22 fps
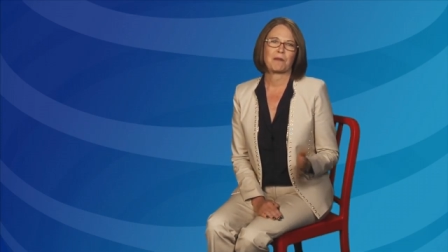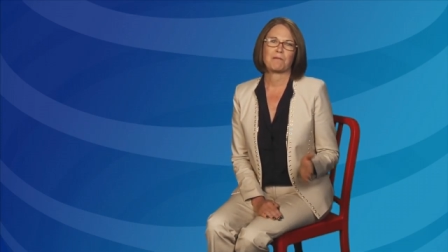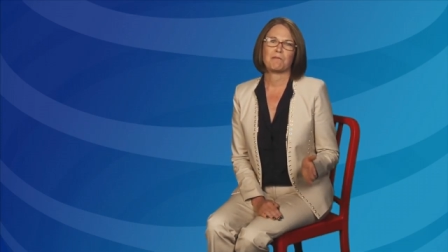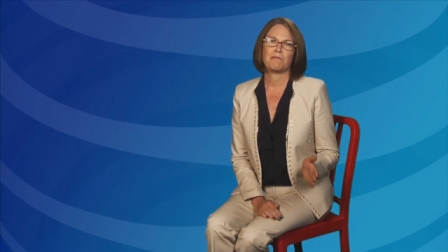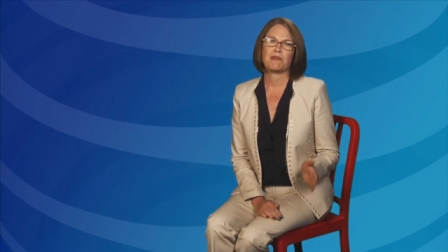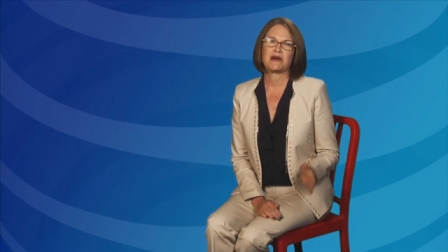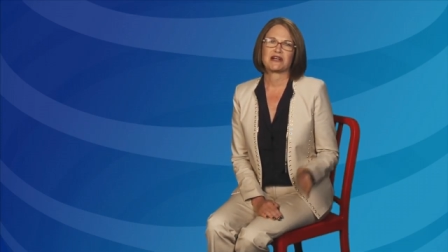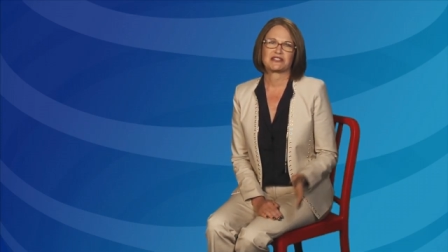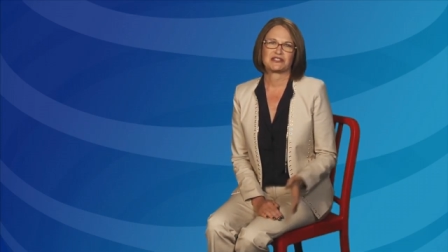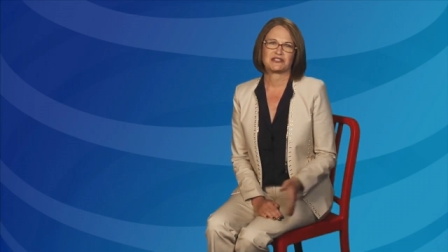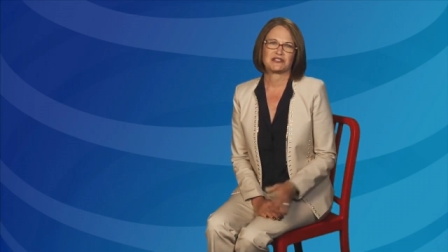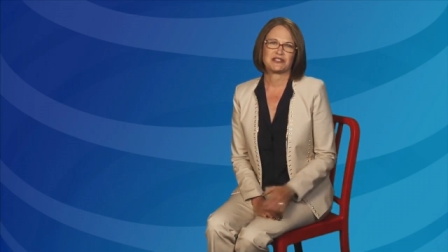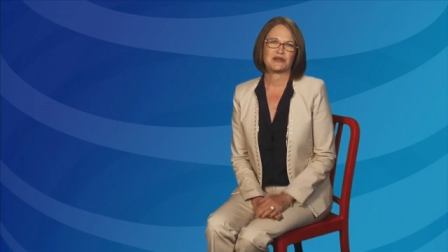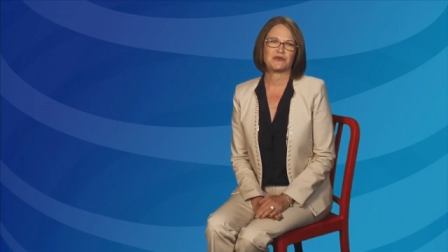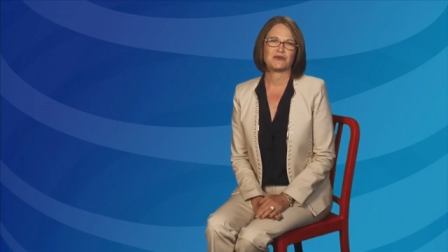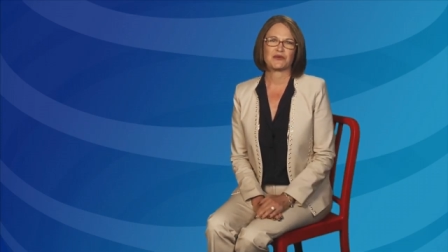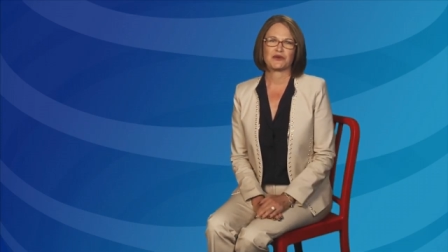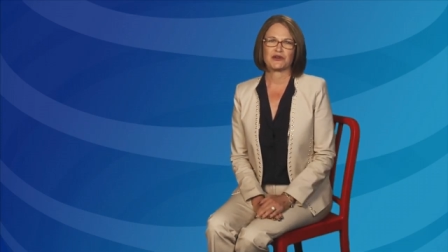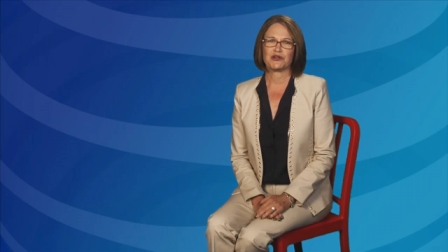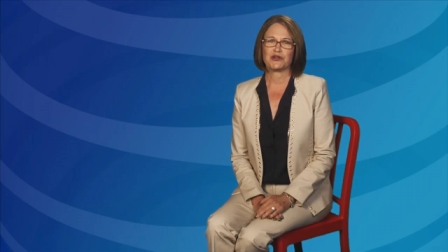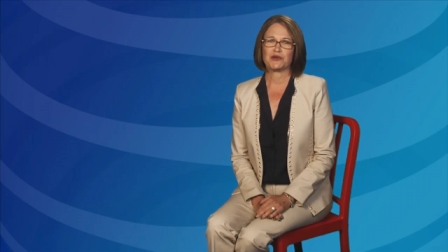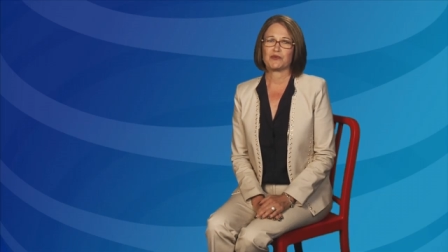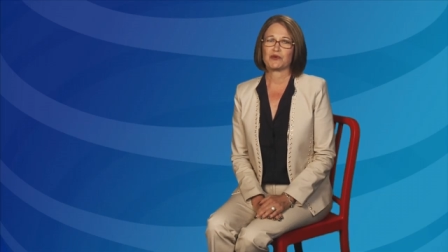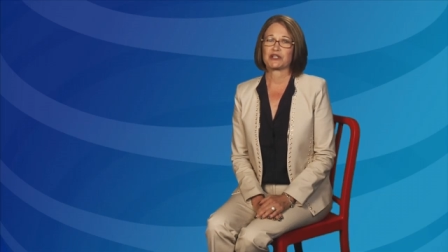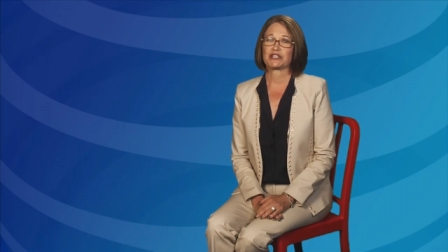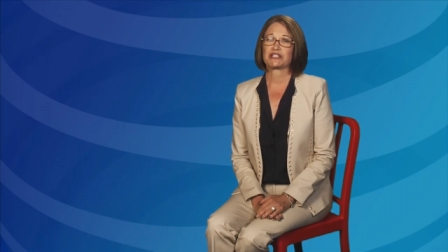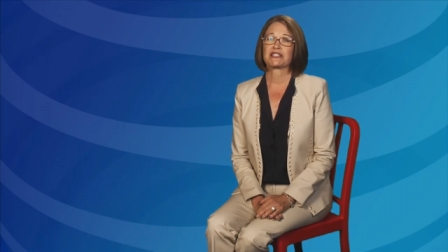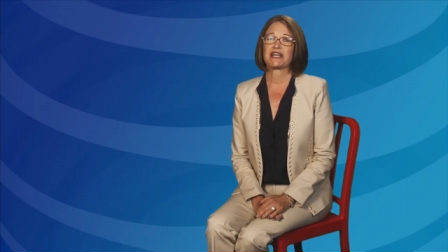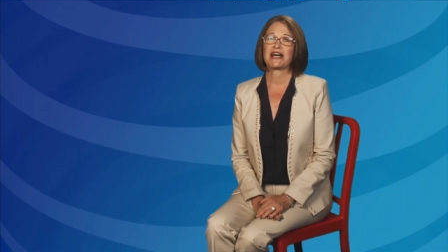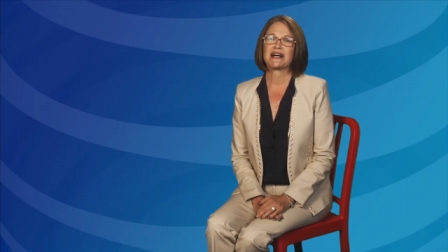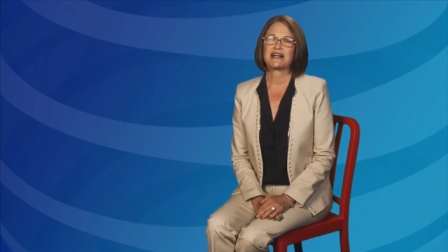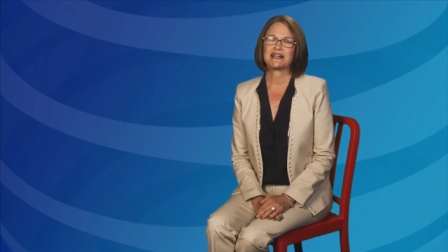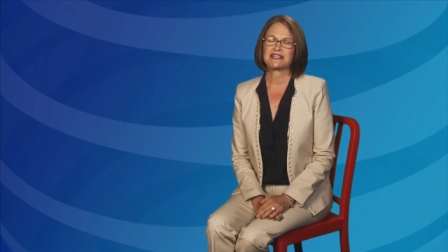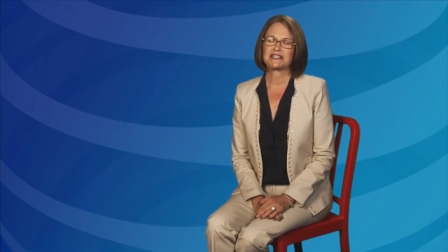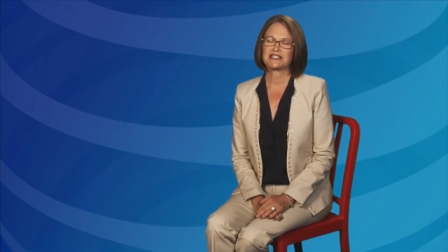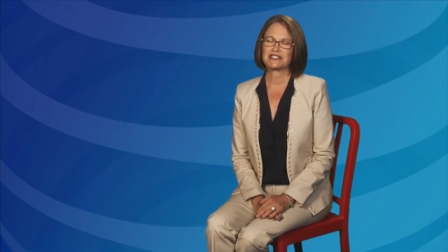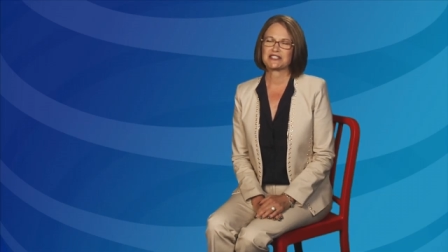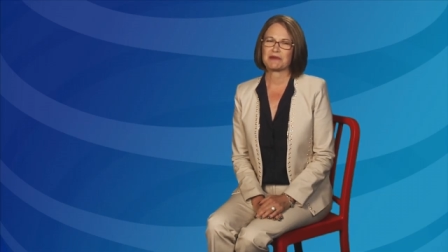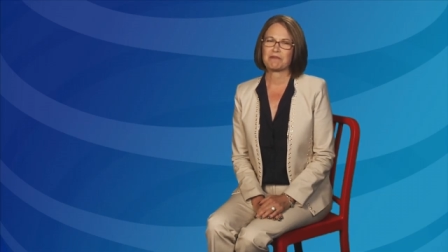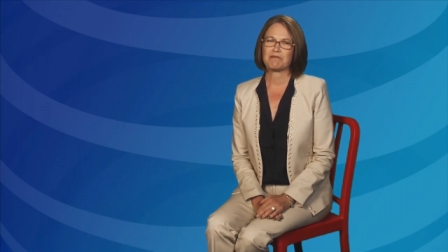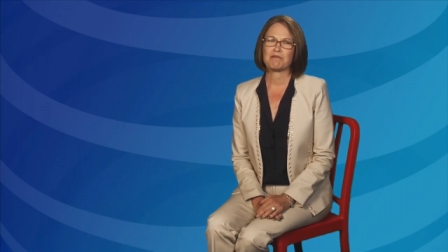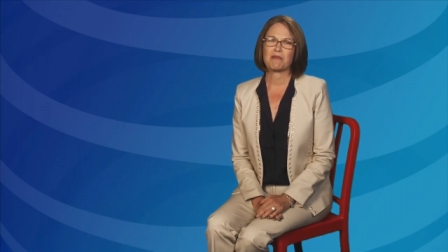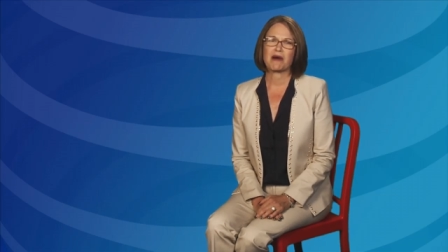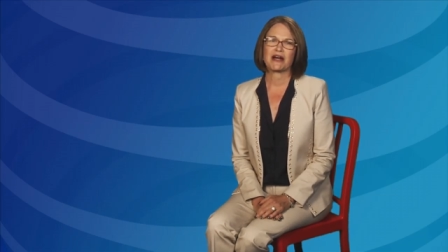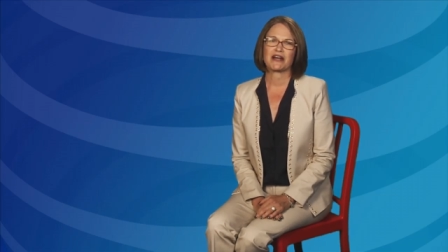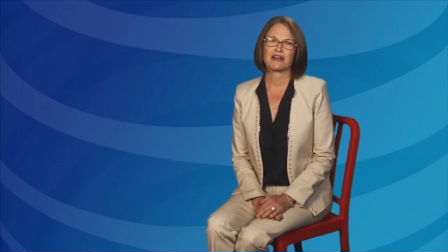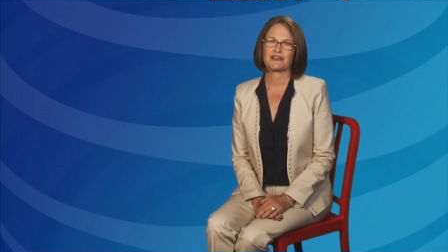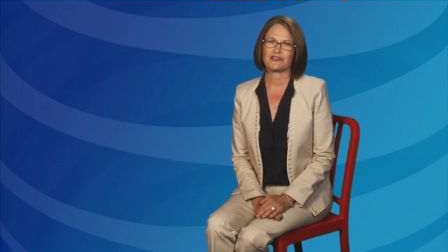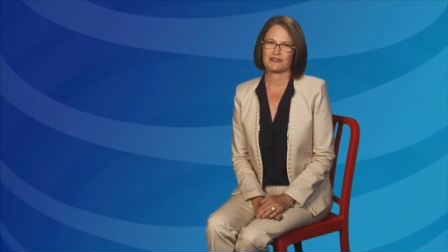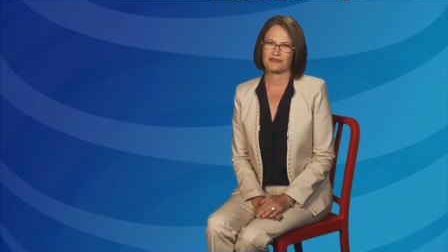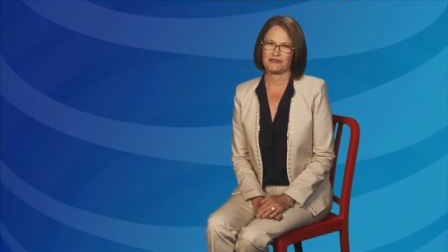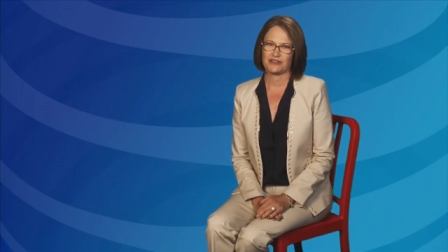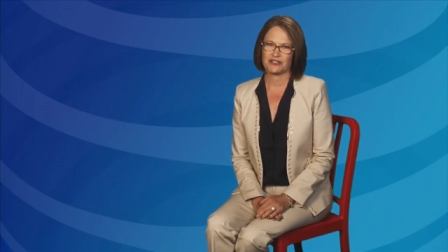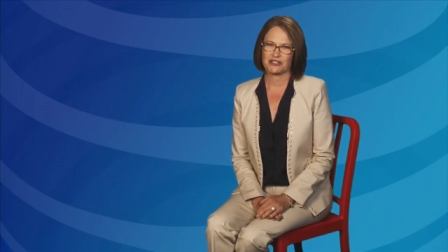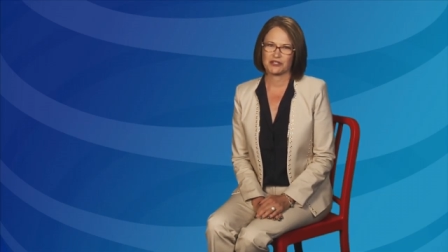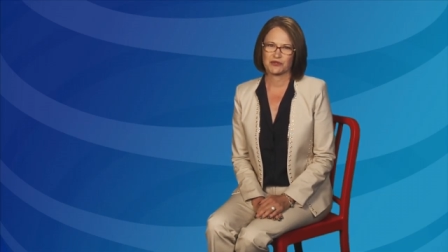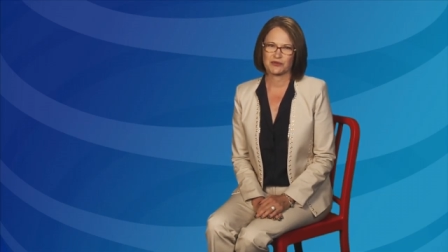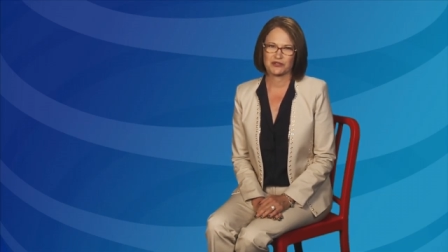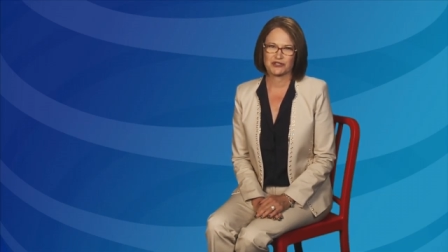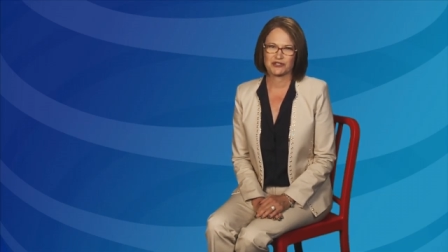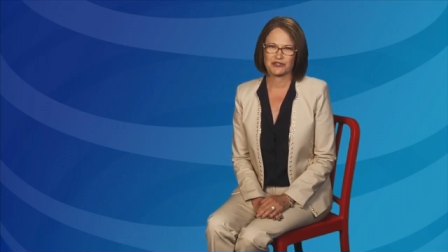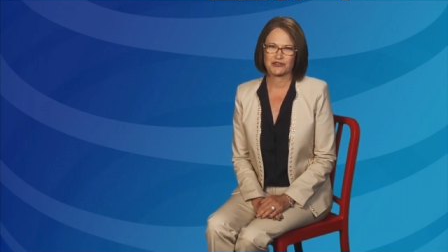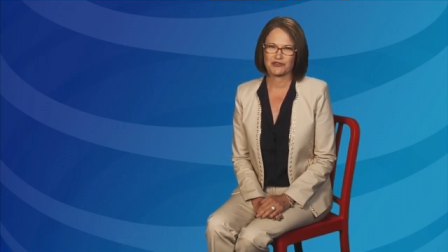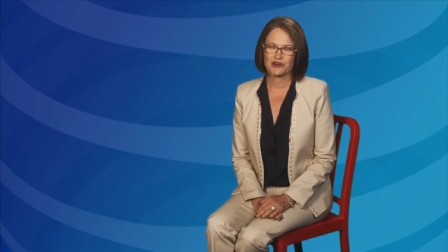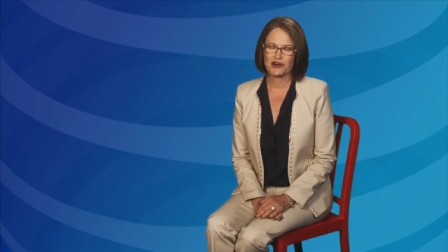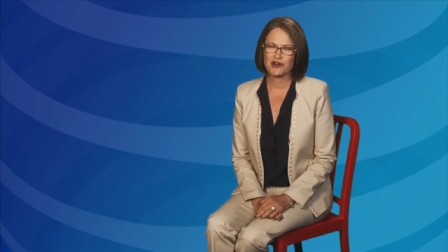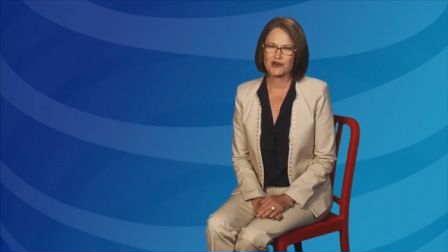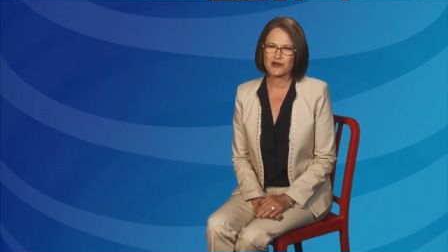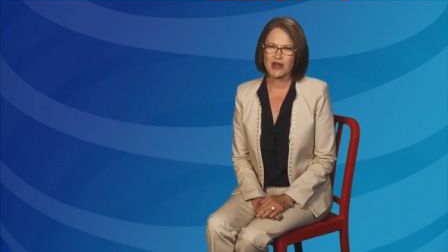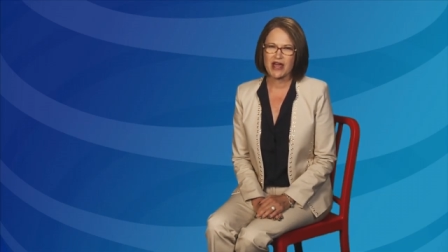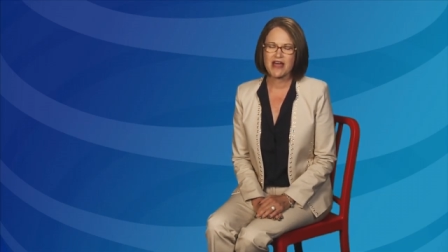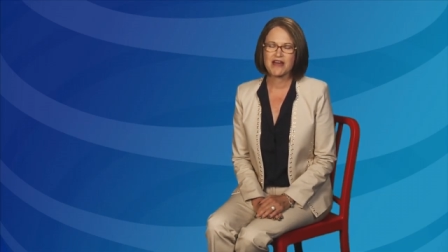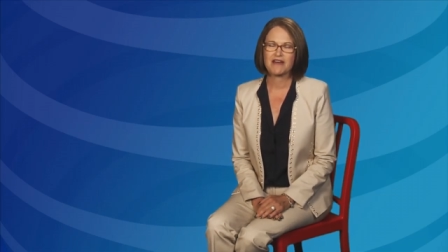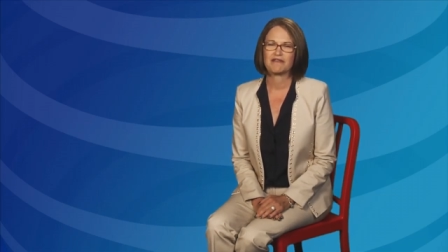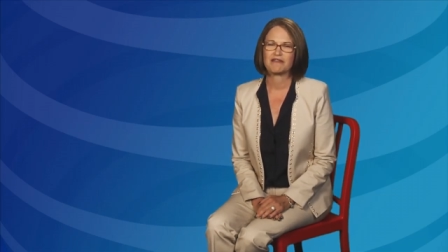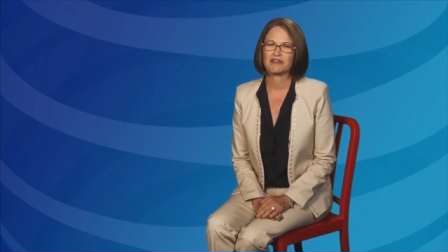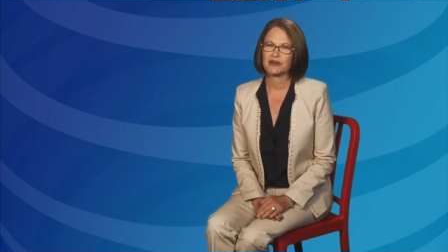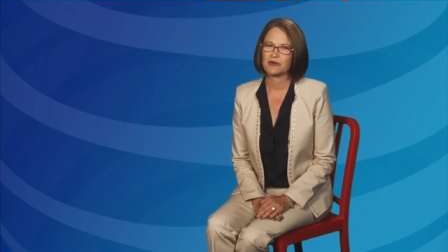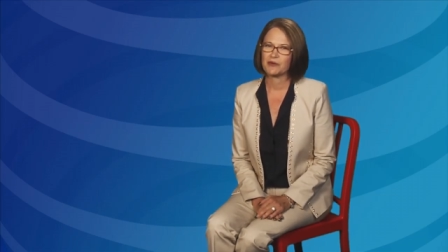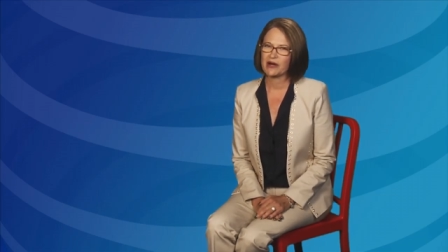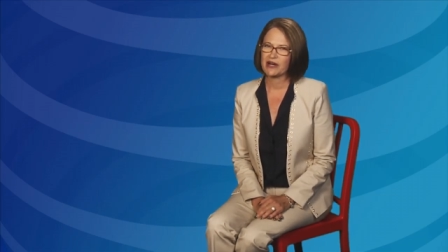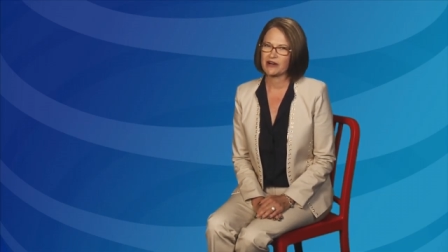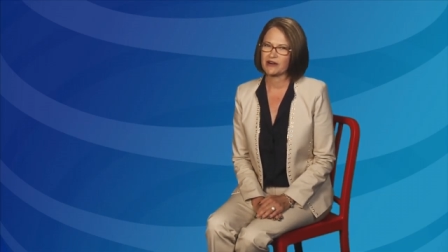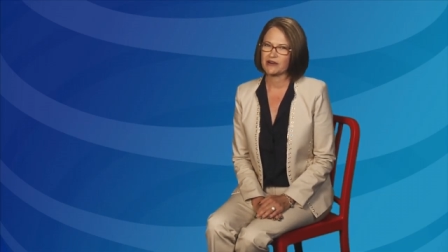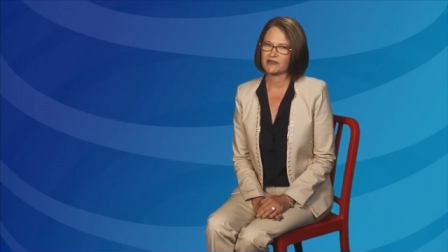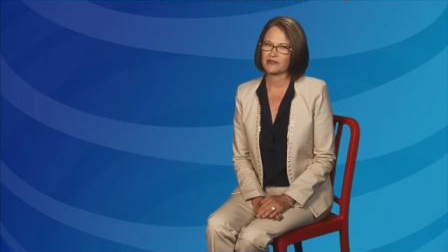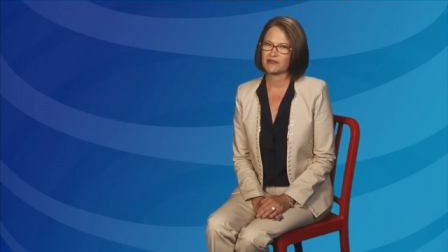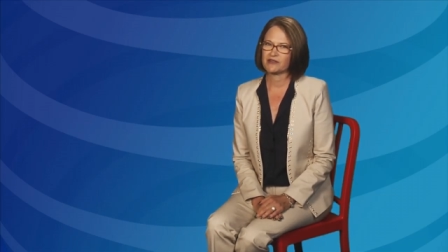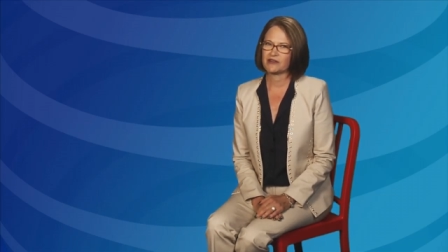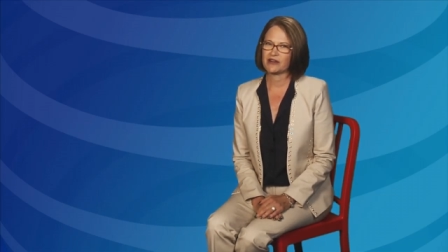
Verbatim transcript: musty room where tons of microfiche were strewn everywhere.